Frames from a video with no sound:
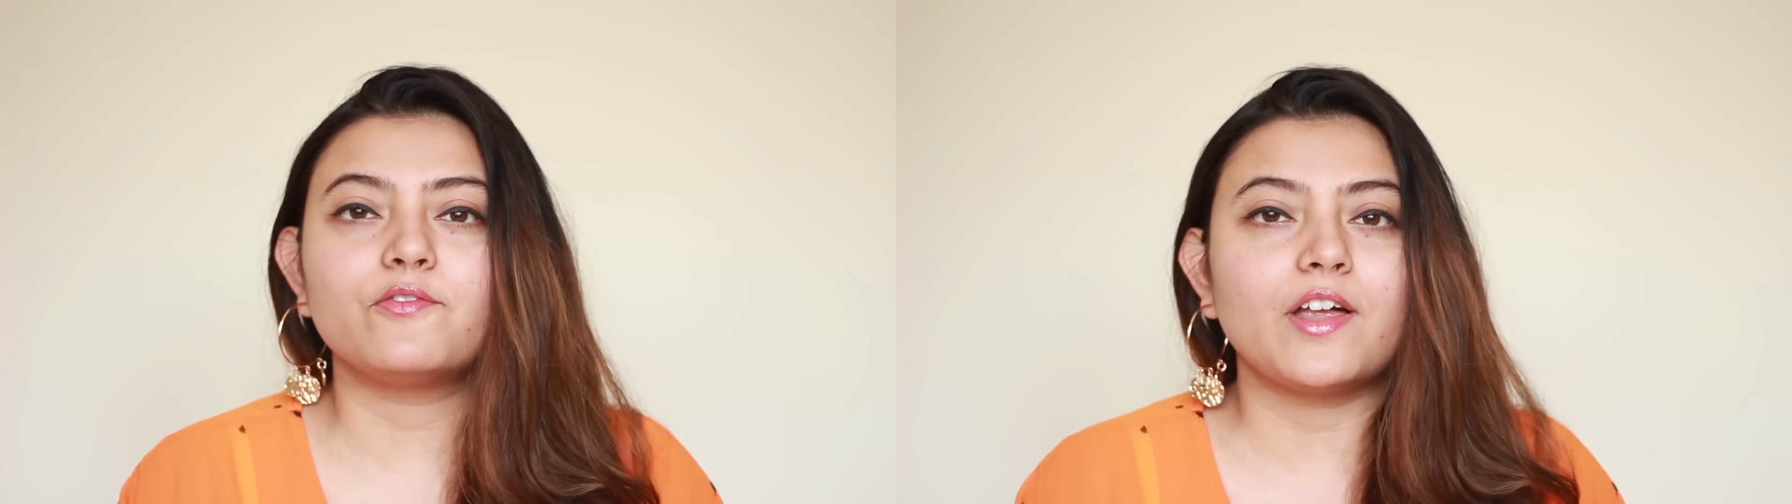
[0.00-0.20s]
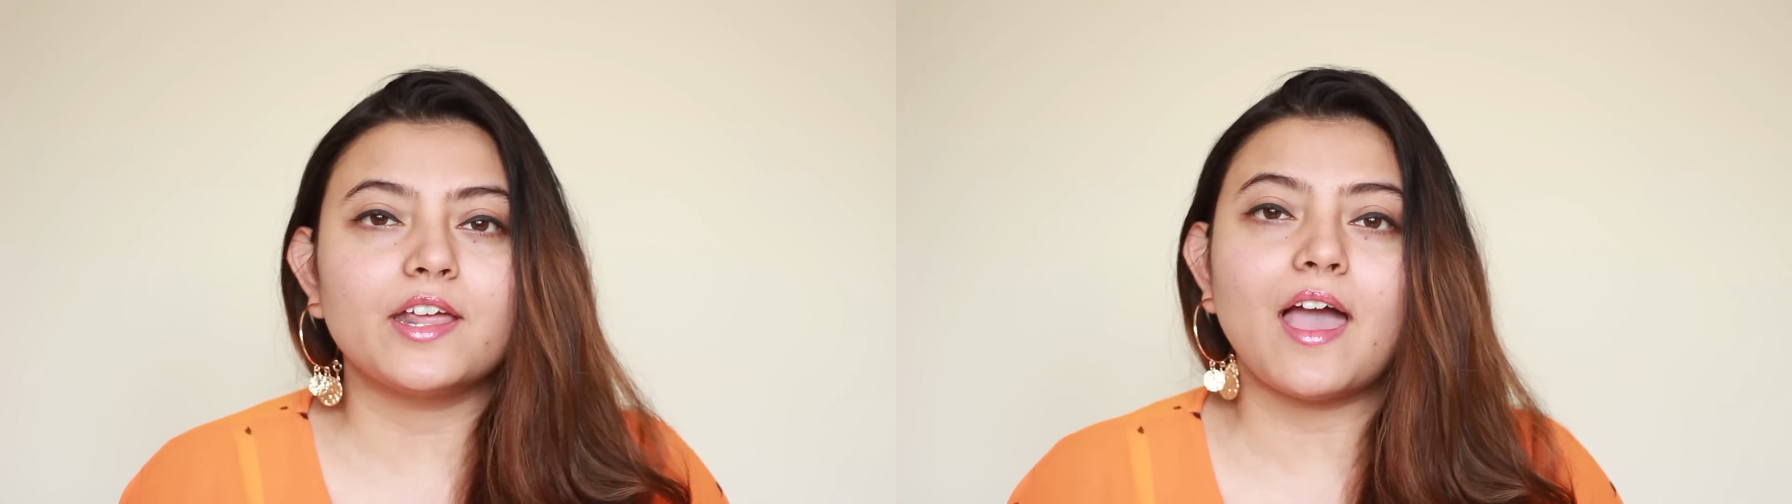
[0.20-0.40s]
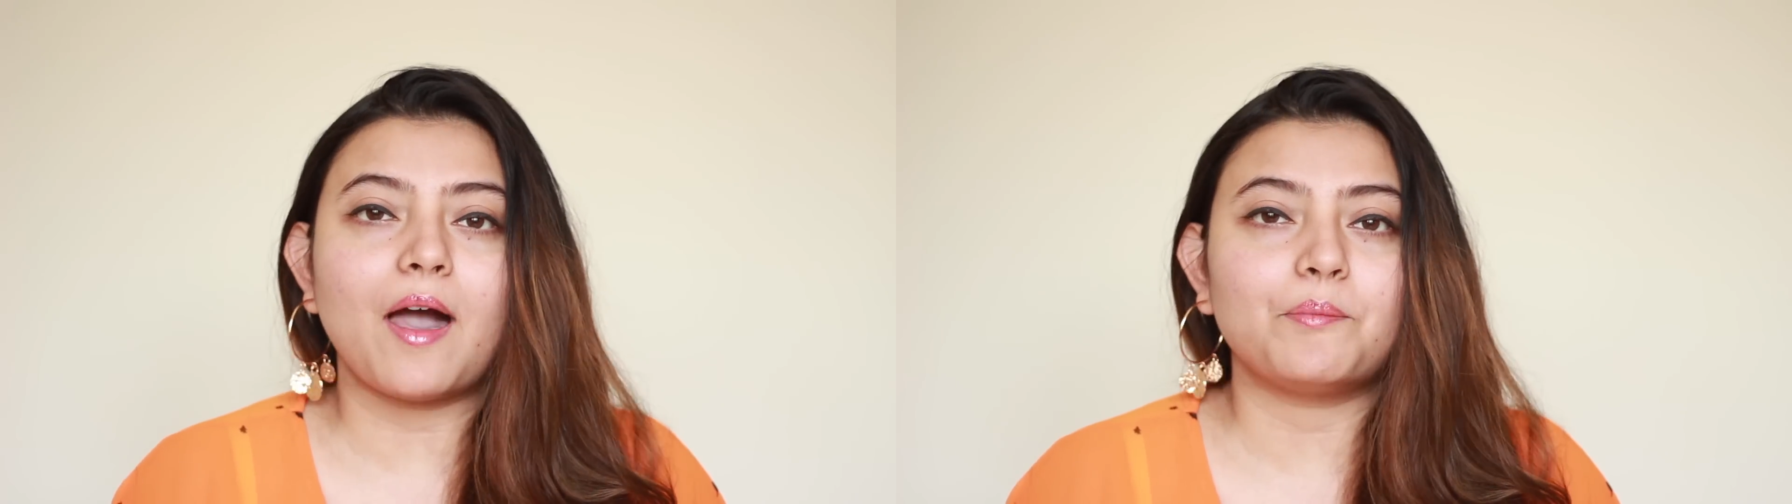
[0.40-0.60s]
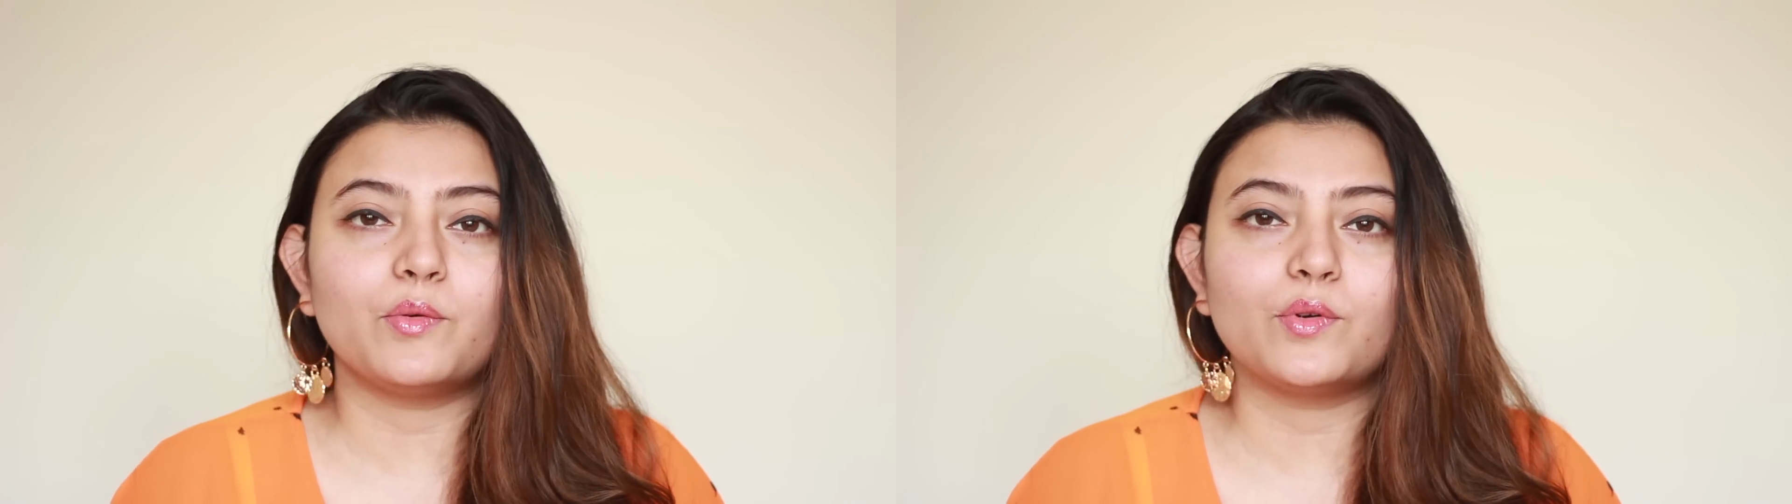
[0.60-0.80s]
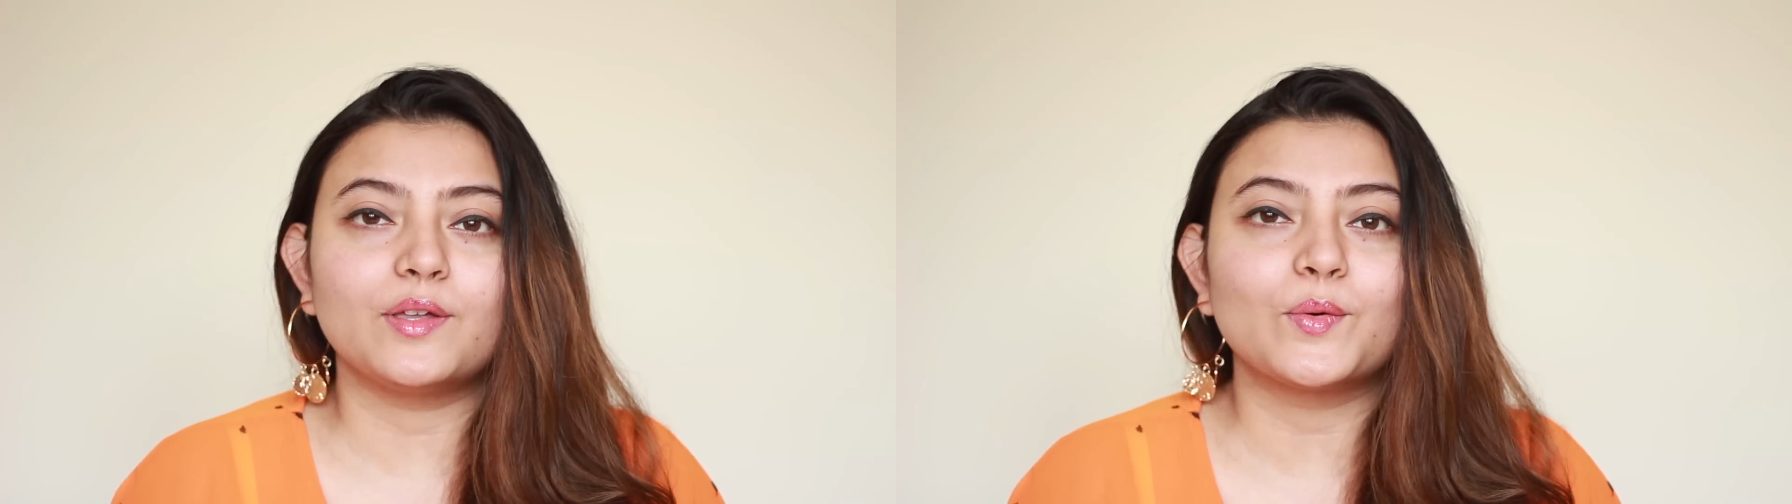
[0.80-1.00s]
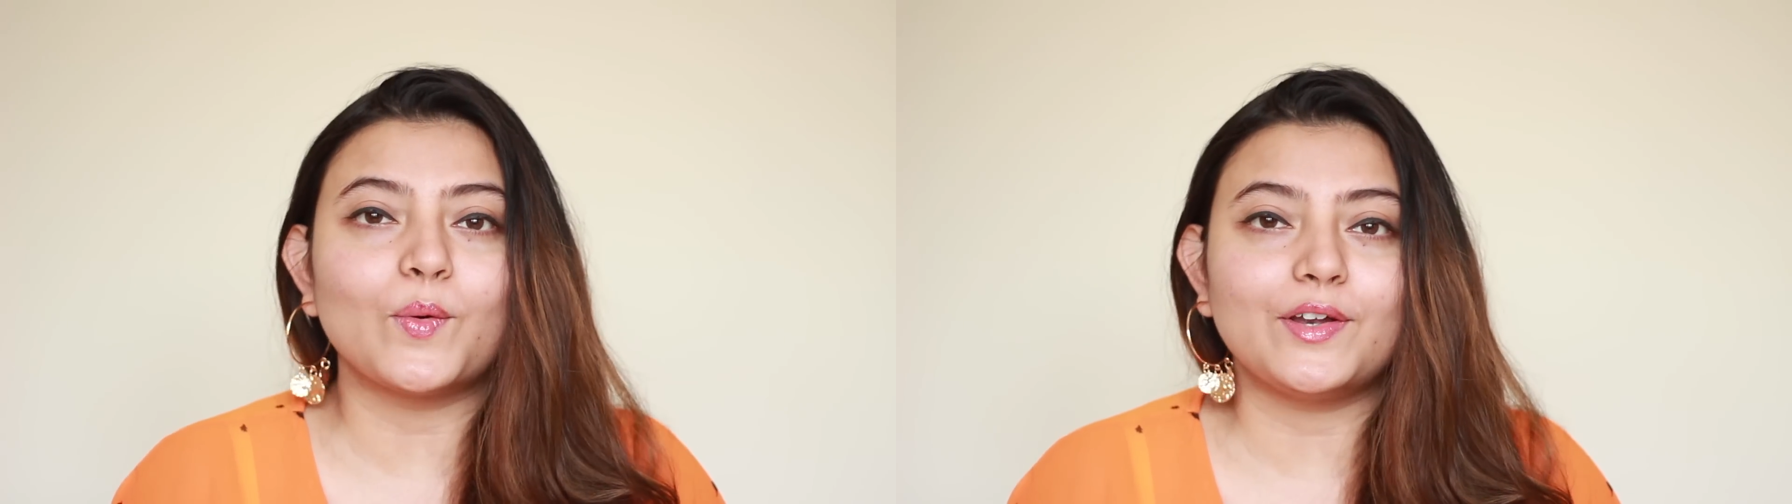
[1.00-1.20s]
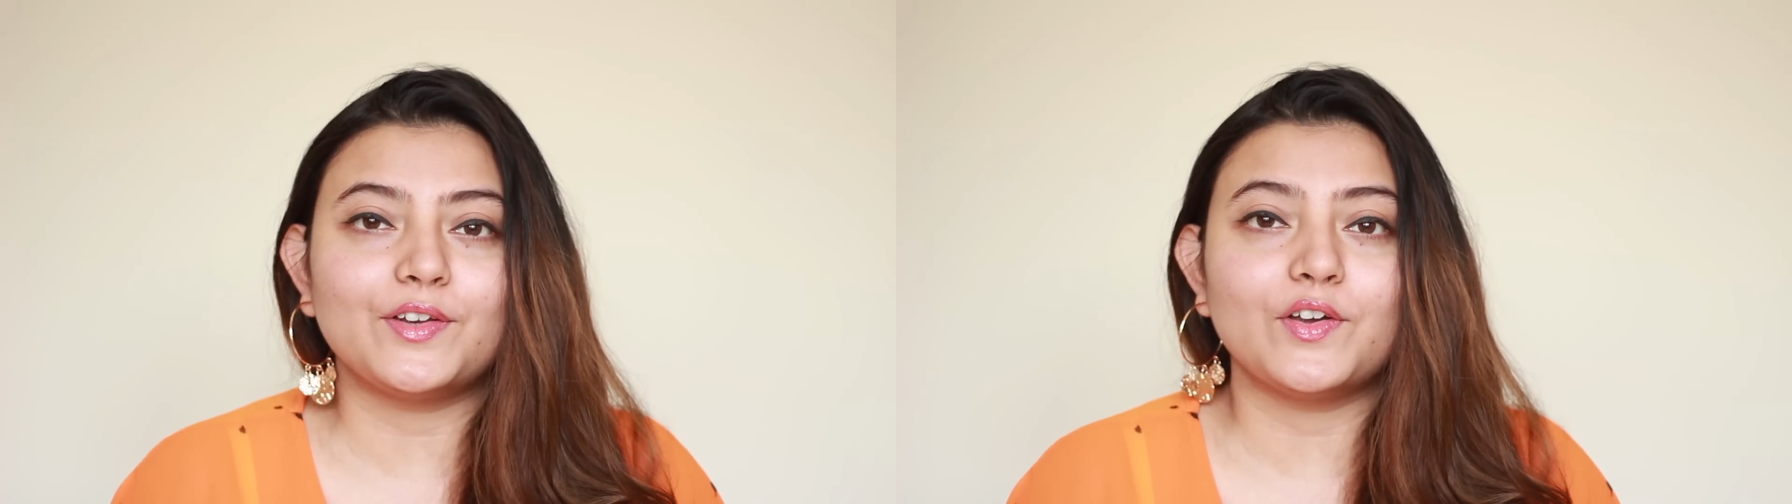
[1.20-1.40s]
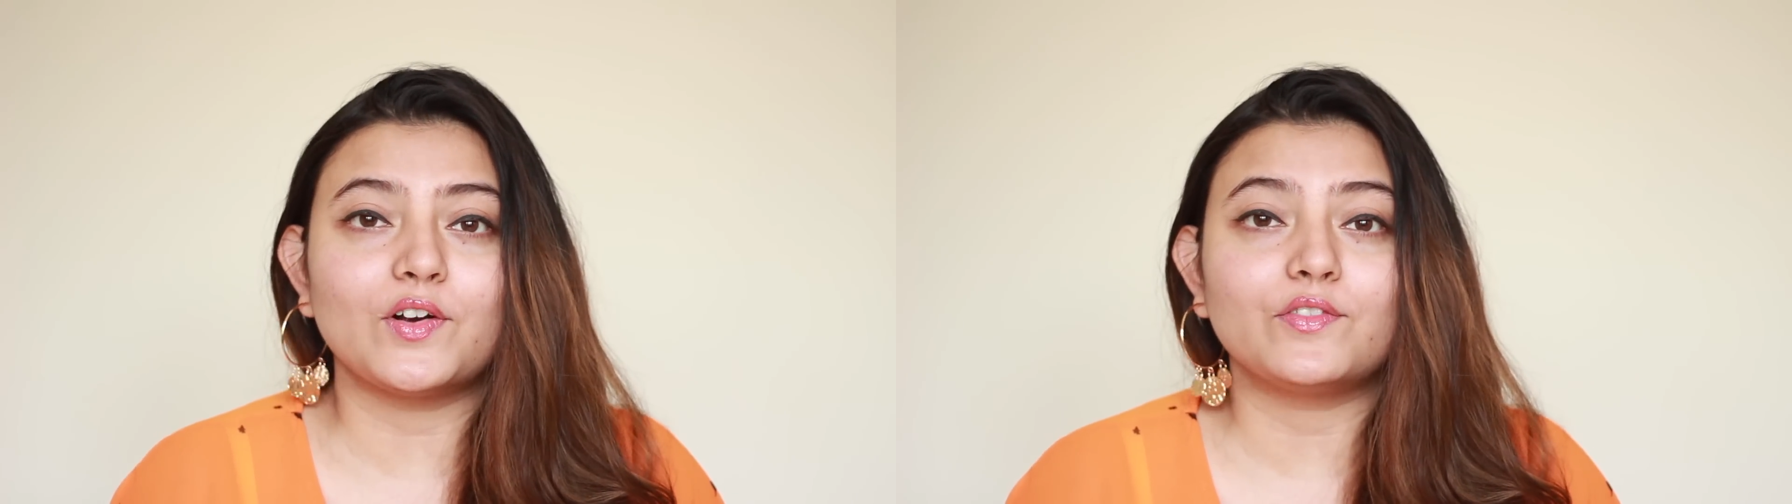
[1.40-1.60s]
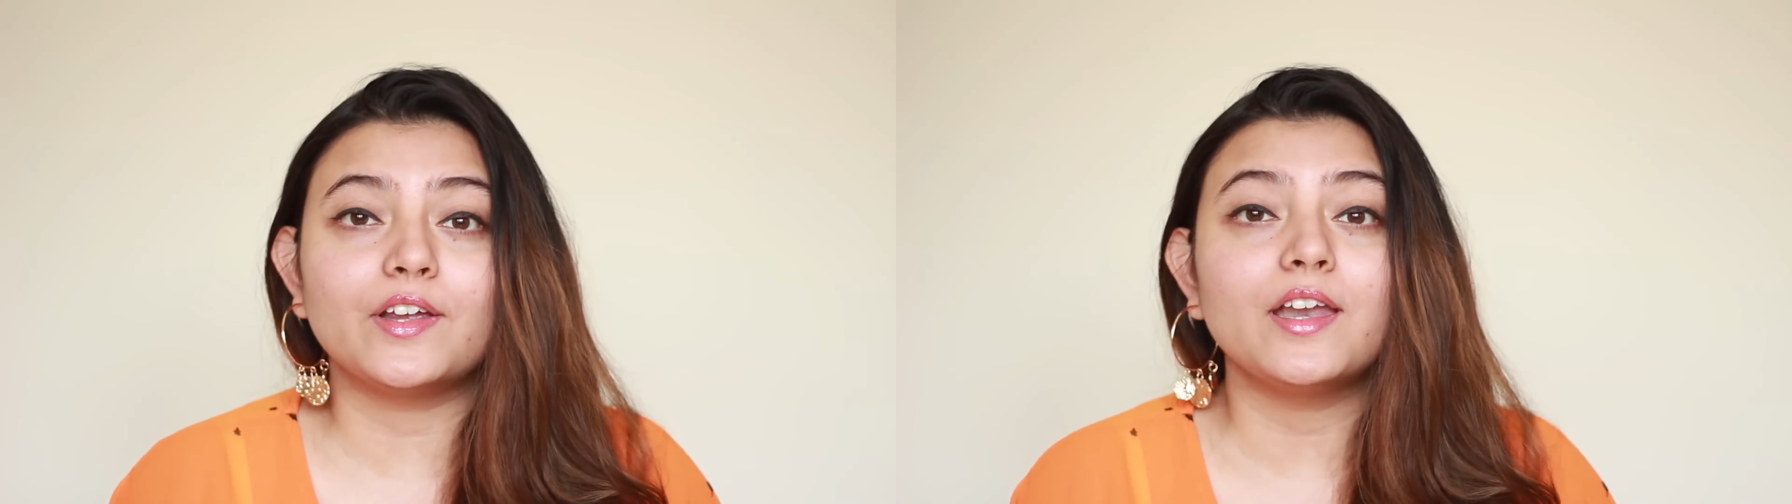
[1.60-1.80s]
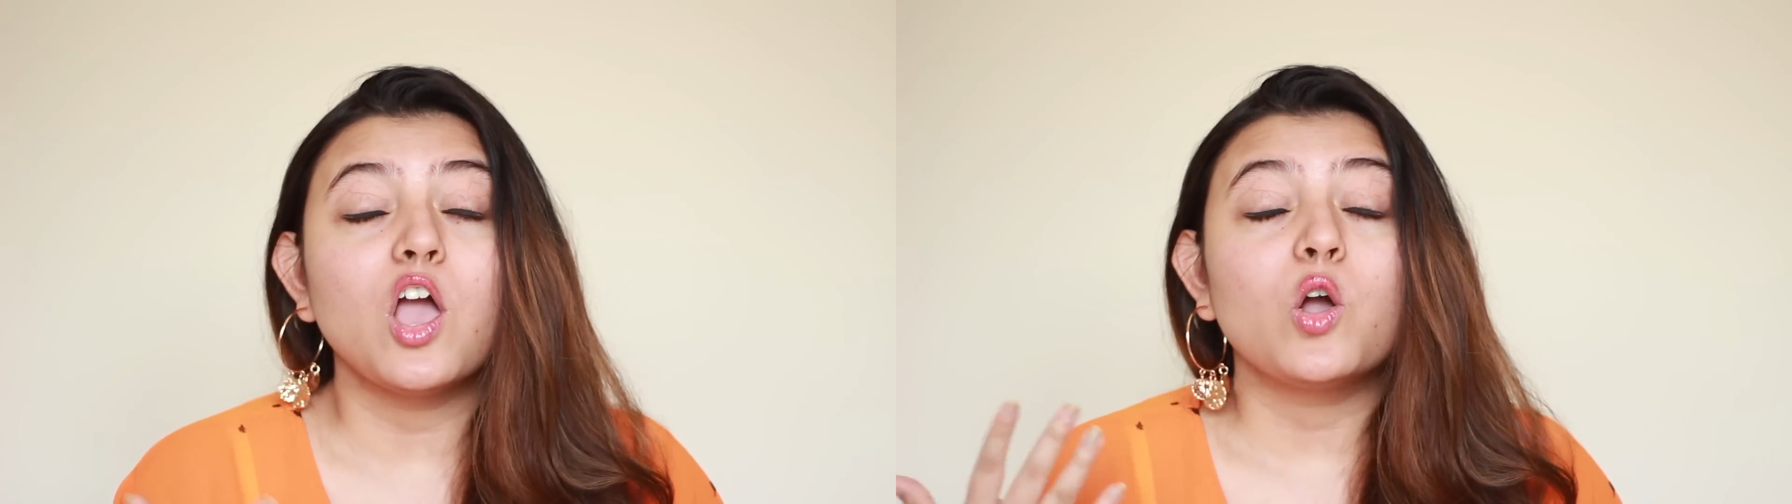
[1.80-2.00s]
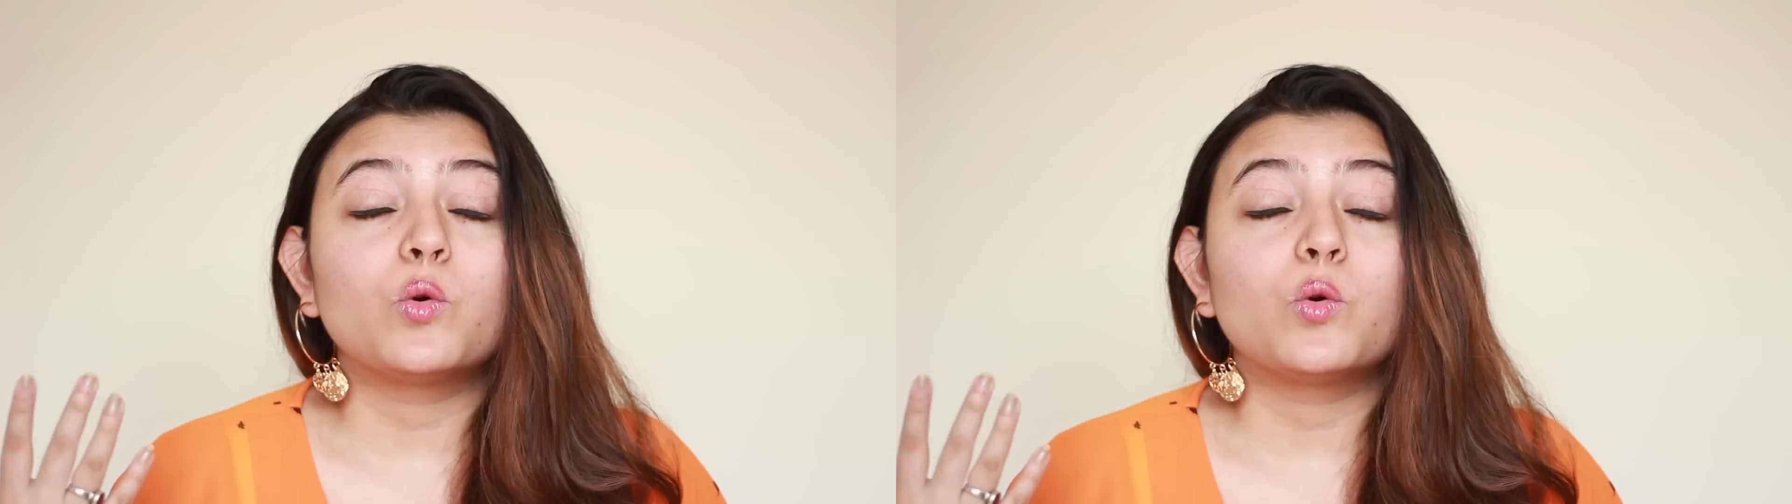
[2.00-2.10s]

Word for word: very happy with the quality of it.